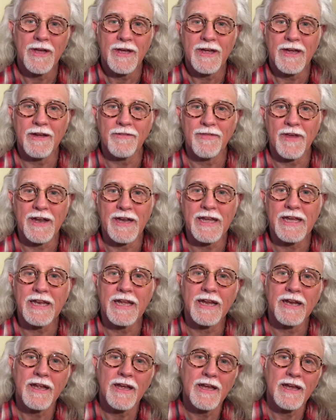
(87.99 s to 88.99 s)
if they need
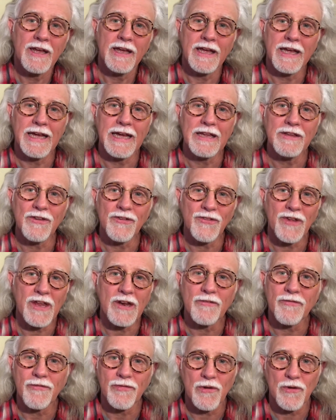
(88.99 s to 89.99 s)
it, in the state
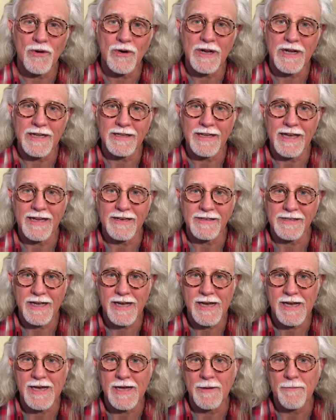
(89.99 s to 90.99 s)
of Florida at that
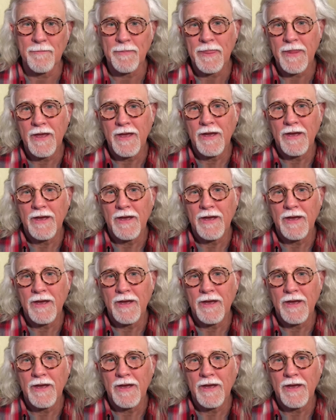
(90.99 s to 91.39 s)
time,